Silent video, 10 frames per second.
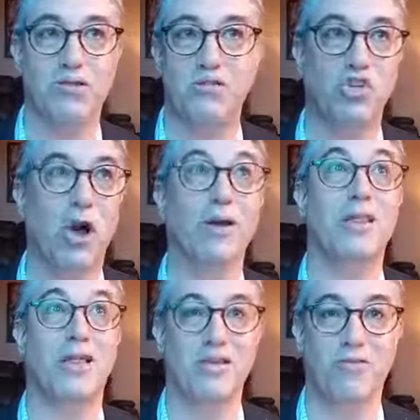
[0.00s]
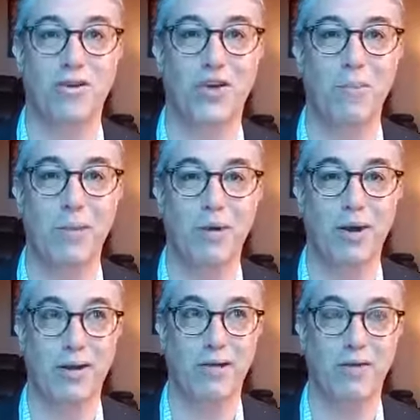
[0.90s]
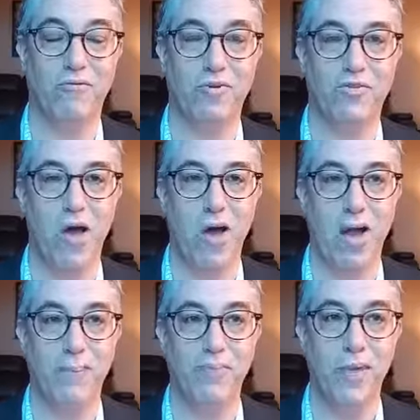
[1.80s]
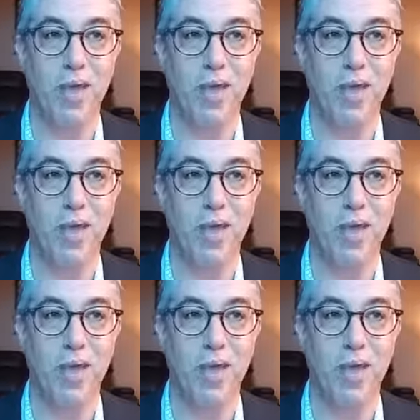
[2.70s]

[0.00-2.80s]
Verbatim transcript: junk that they've accumulated over time.